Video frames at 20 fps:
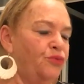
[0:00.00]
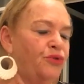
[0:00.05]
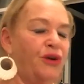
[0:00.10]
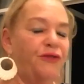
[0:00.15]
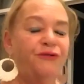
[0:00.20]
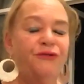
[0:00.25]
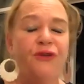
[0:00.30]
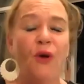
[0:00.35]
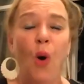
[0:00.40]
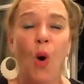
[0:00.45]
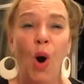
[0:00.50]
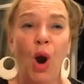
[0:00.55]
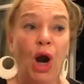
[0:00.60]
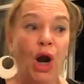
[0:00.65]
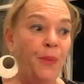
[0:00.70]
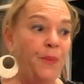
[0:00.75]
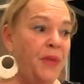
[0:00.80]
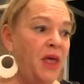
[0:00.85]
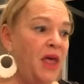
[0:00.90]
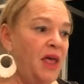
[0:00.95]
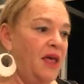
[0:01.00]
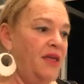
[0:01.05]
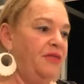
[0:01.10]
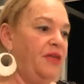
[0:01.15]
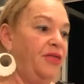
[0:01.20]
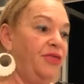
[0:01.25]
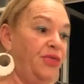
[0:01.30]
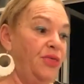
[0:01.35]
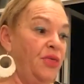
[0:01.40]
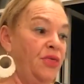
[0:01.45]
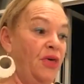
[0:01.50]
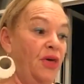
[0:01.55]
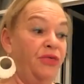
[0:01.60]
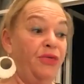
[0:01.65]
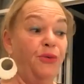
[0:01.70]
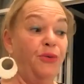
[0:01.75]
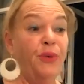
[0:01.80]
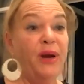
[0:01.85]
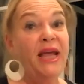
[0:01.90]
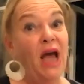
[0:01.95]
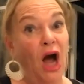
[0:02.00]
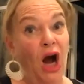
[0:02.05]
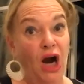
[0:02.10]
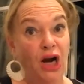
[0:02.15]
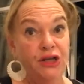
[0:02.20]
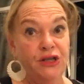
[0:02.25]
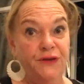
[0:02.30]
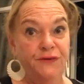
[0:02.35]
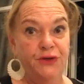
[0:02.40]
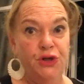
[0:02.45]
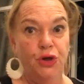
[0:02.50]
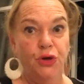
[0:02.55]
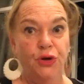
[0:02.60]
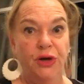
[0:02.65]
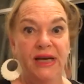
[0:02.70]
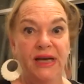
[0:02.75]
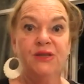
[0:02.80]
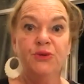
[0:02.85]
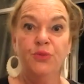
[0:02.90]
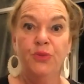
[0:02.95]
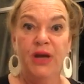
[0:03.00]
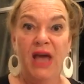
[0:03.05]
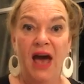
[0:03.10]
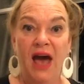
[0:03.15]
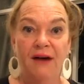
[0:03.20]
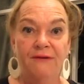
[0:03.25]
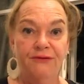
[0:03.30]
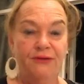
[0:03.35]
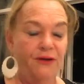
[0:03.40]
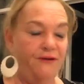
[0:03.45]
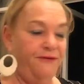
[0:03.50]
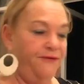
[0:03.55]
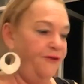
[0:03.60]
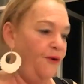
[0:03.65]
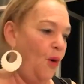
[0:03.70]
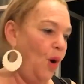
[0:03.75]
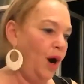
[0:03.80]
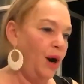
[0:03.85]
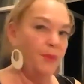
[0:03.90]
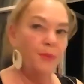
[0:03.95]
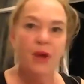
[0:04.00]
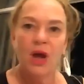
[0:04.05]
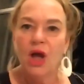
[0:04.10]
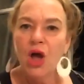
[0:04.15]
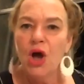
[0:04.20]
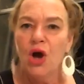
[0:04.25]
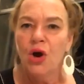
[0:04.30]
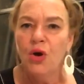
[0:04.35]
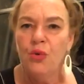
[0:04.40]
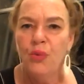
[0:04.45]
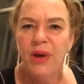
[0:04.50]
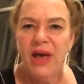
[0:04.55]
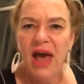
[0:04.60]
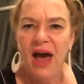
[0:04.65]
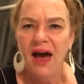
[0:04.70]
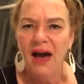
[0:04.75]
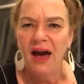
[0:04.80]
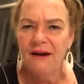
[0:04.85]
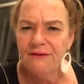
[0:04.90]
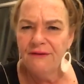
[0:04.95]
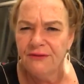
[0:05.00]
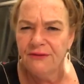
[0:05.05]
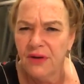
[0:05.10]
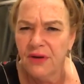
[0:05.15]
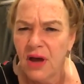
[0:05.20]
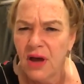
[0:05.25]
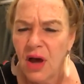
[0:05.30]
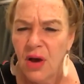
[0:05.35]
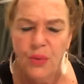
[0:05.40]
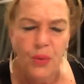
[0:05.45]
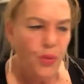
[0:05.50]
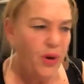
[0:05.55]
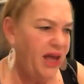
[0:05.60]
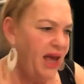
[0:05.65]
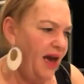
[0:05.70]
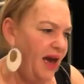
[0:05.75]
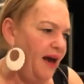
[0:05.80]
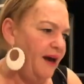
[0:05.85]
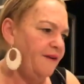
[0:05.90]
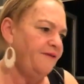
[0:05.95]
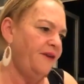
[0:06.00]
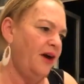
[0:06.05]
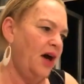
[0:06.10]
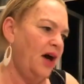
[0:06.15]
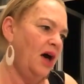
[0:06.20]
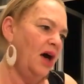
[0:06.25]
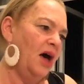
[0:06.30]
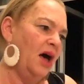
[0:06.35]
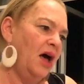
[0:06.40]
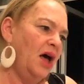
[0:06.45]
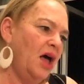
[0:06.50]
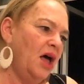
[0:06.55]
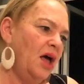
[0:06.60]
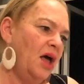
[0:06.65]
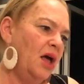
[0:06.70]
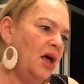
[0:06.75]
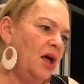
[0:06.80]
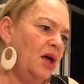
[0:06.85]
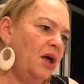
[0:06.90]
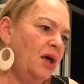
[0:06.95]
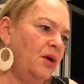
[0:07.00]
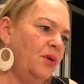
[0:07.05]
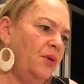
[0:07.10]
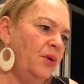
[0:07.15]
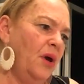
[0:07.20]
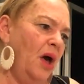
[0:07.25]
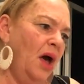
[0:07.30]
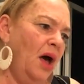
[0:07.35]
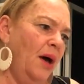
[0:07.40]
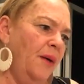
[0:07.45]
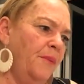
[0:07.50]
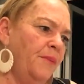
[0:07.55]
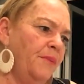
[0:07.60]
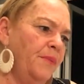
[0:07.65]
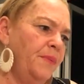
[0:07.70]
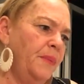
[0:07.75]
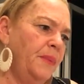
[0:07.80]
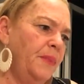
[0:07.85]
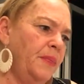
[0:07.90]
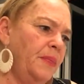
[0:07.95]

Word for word: reform, the, the three R's of Judaism. We have reform, we have, we have uh, um,